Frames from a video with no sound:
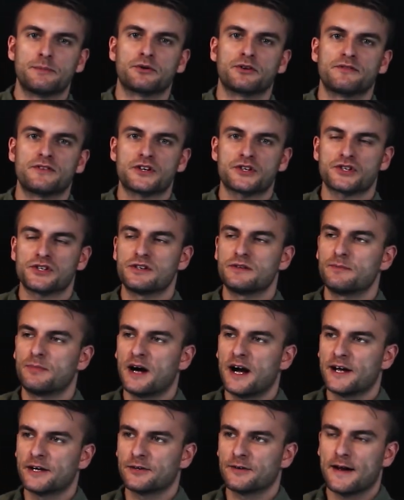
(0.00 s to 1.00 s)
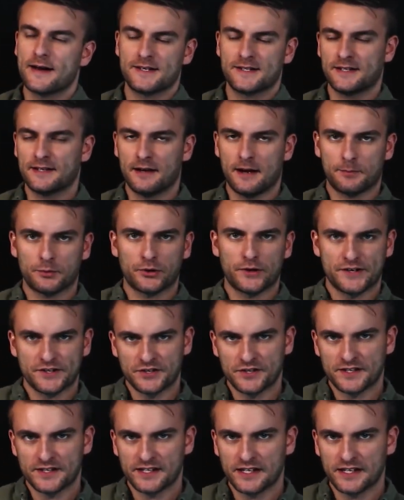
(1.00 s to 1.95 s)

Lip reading: provisioned by your IT and operations